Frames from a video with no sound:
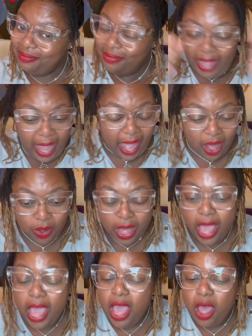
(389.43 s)
Now,
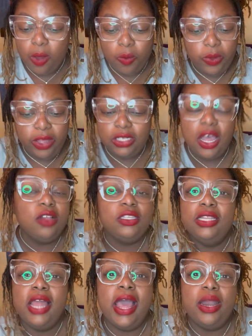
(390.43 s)
we talked a
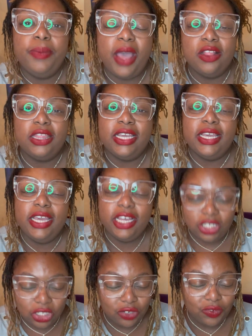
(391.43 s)
lot about the
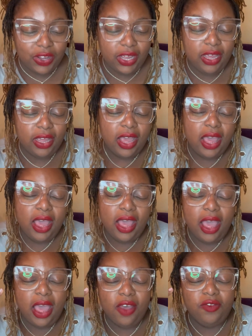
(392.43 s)
history
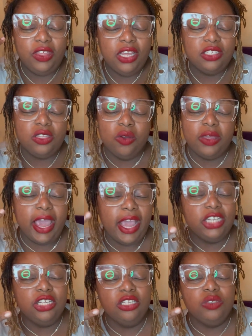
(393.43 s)
of these
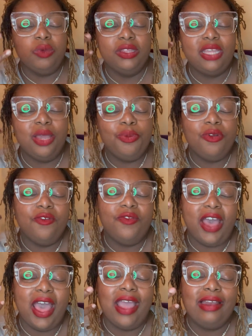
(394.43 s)
locations, what they
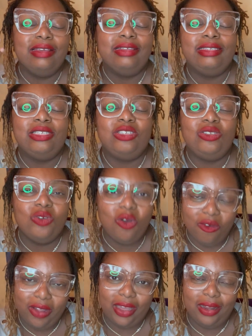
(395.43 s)
provide
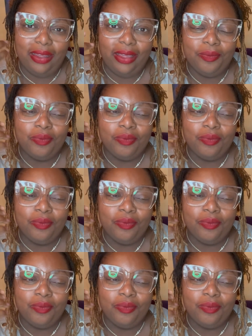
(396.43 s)
historically.